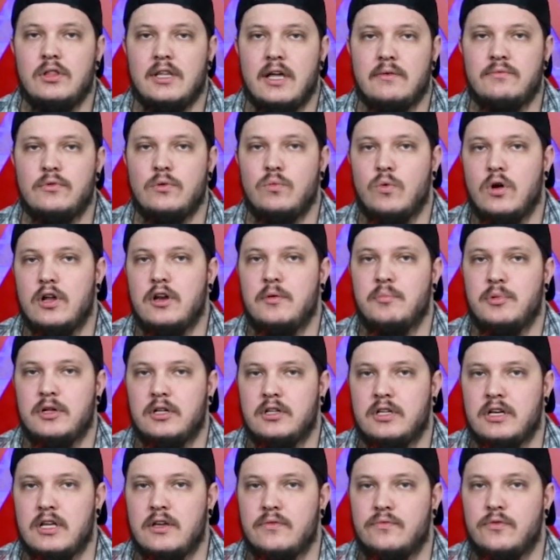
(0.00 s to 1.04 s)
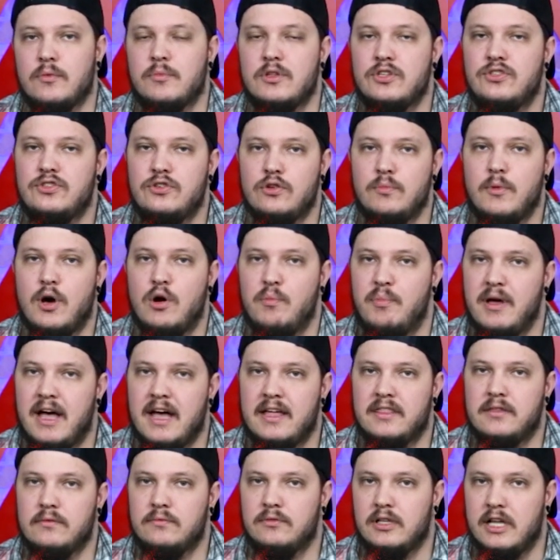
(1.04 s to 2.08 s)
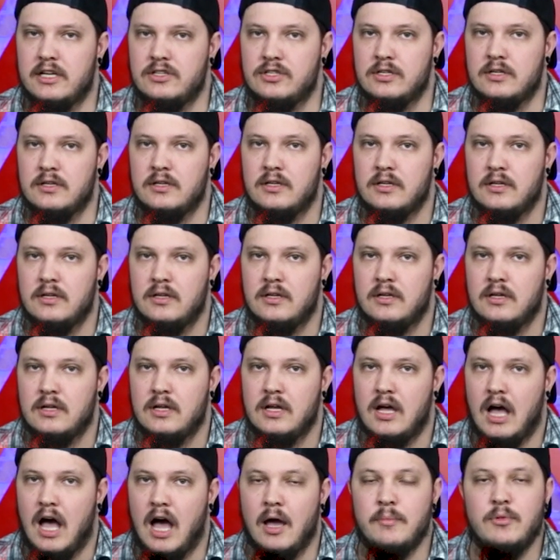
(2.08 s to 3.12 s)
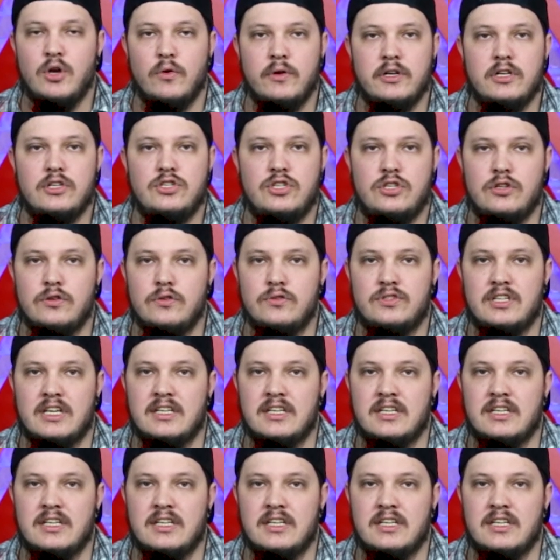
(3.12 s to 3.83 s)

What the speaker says: level 1 ability from the Sumo Path of Legend. I'm going to choose